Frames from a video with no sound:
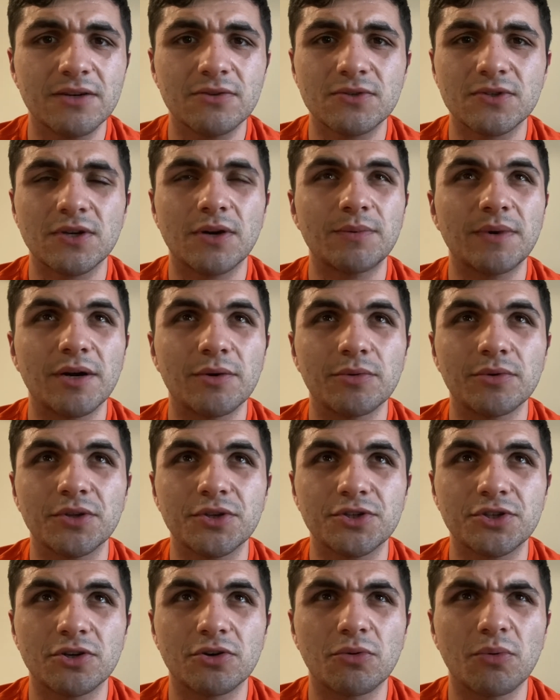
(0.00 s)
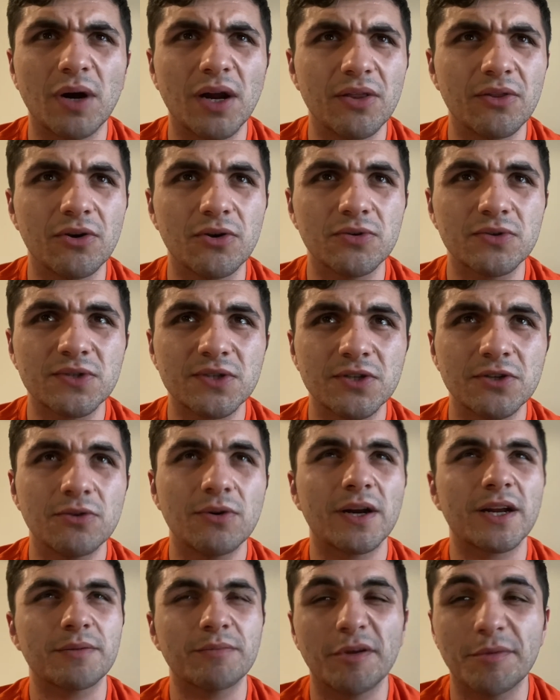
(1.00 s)
So I'm not really sure why those two.
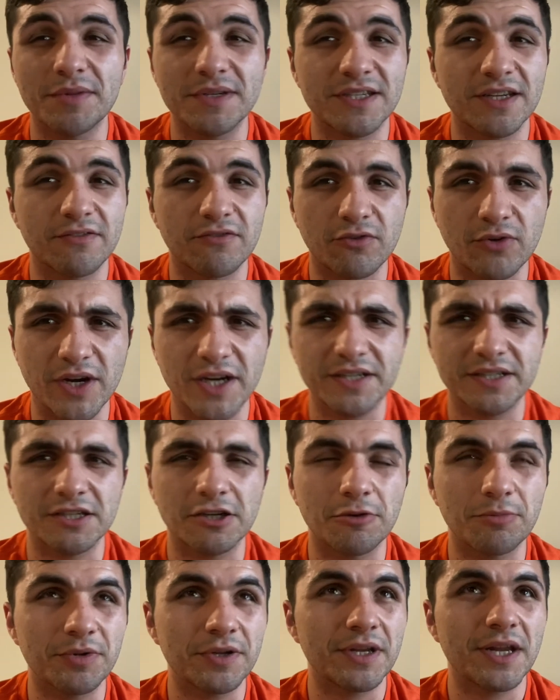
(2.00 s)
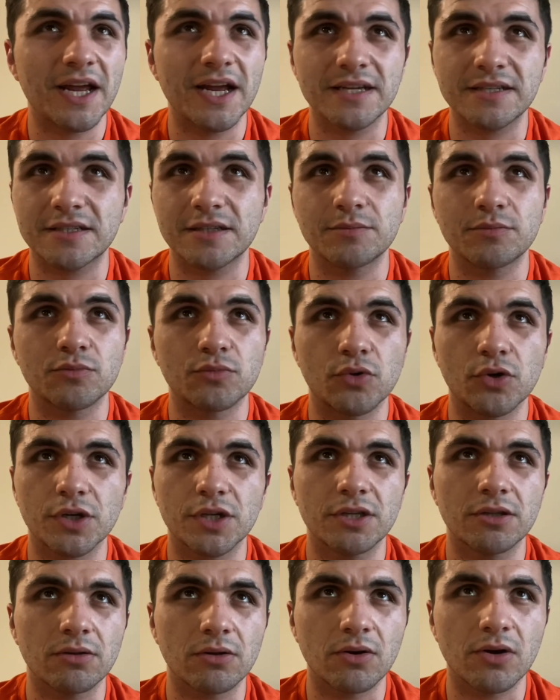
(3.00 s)
I can maybe see if Grant Delpit has some
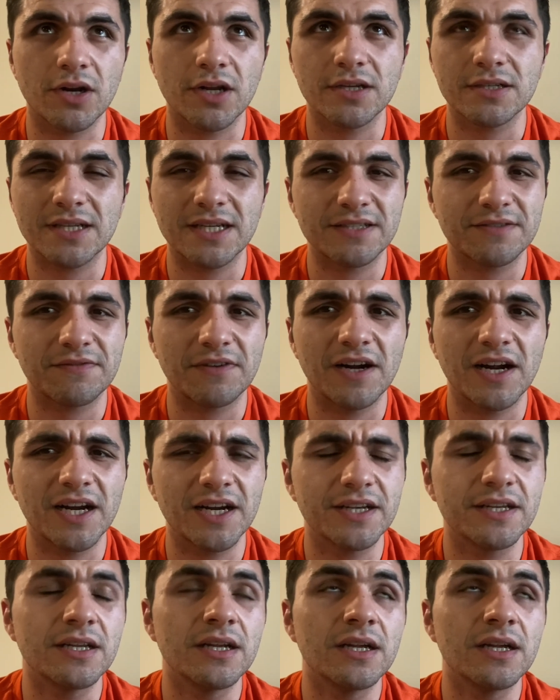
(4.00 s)
rookie learnings. That's fine.